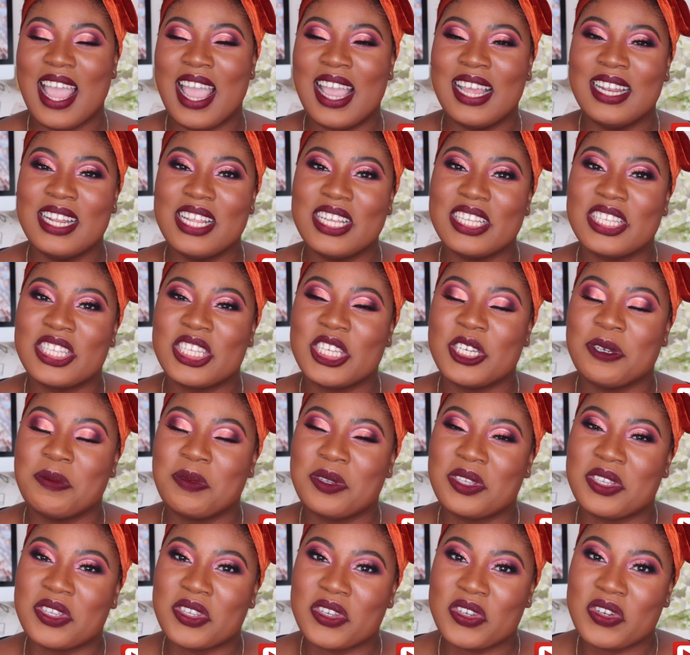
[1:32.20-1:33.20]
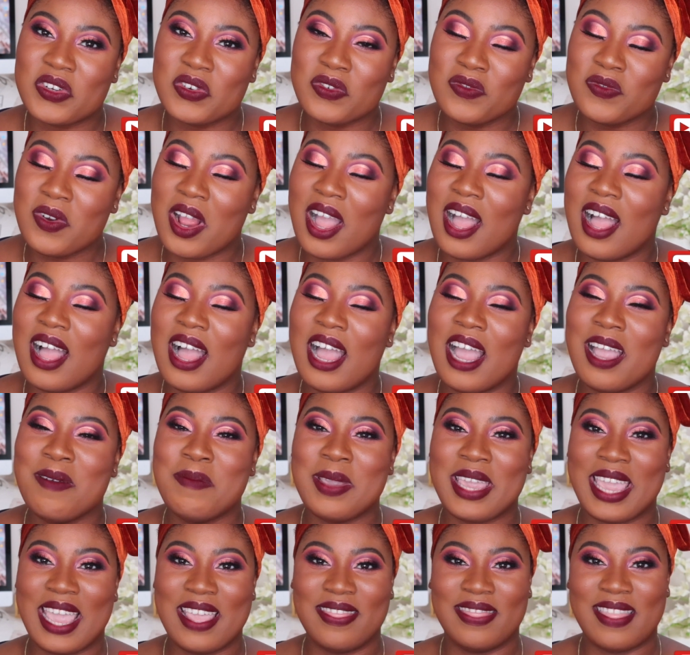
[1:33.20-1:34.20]
and subscribe,
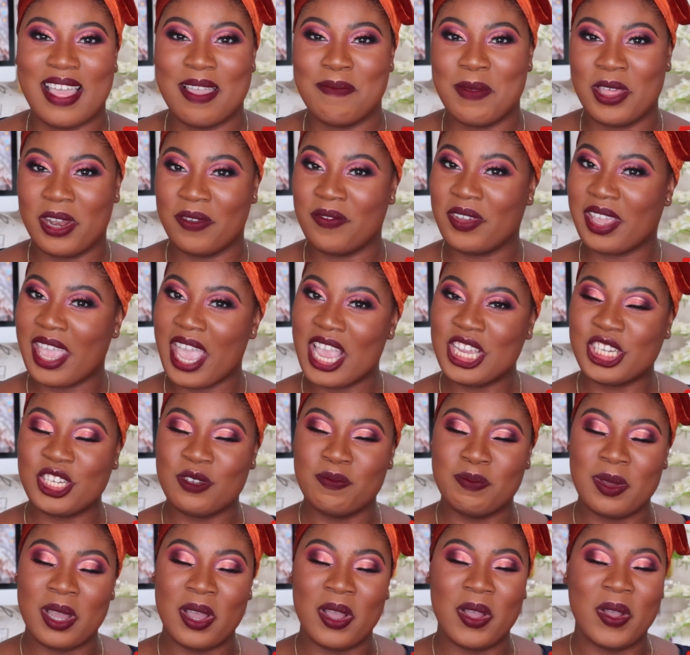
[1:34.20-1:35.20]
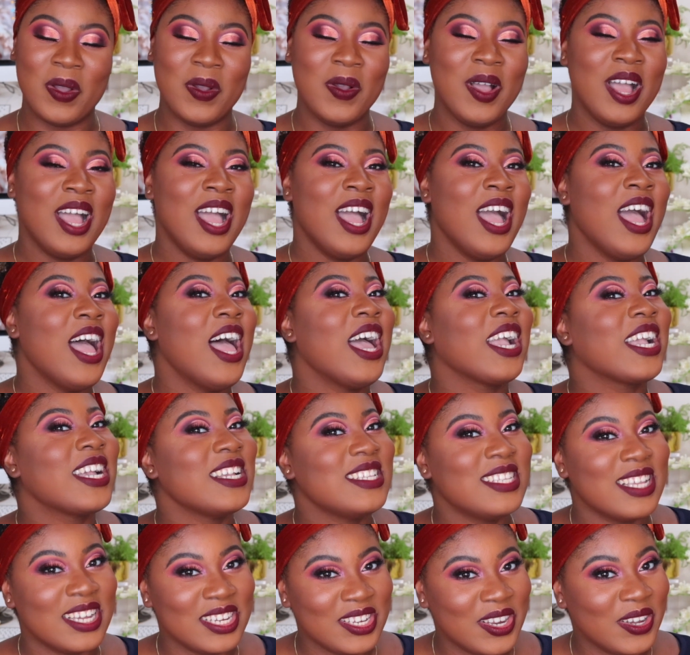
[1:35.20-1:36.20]
hit that notification bell,
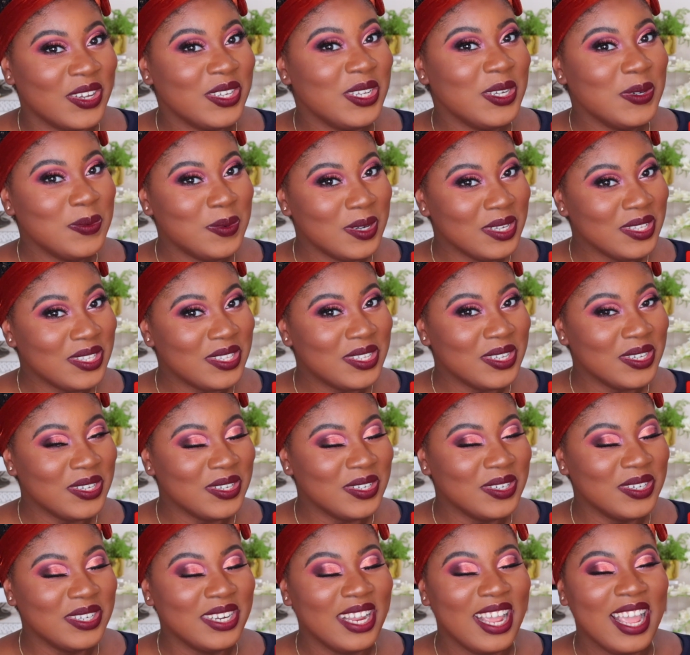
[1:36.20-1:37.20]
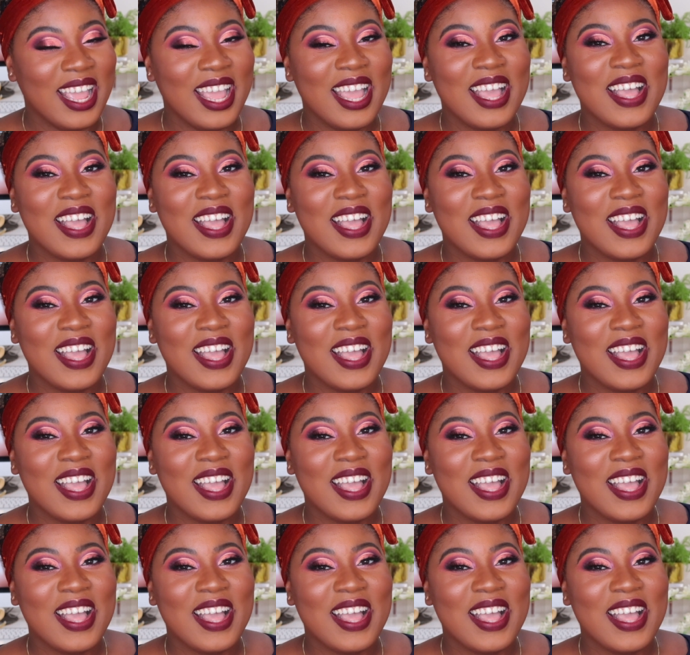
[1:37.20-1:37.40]
because I know you want to,